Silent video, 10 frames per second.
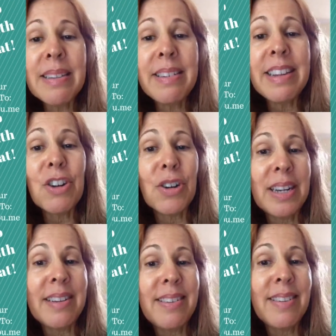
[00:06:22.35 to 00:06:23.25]

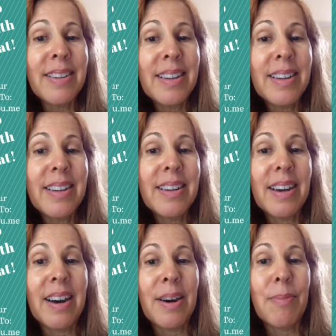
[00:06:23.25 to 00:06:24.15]
decrease
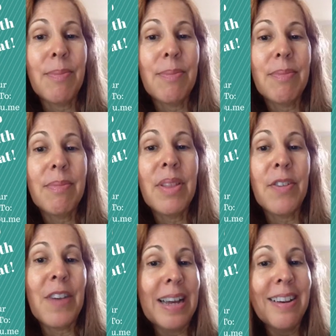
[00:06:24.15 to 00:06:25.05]
the
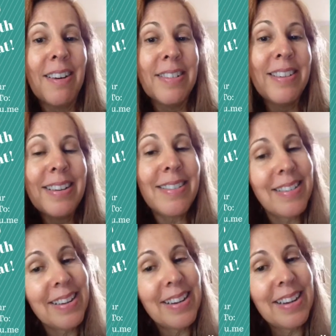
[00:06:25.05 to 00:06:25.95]
fat content
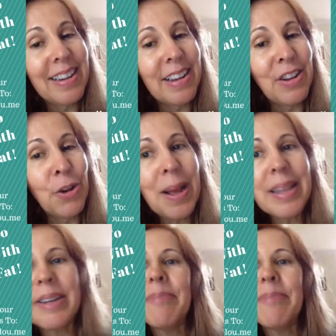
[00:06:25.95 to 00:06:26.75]
in your belly.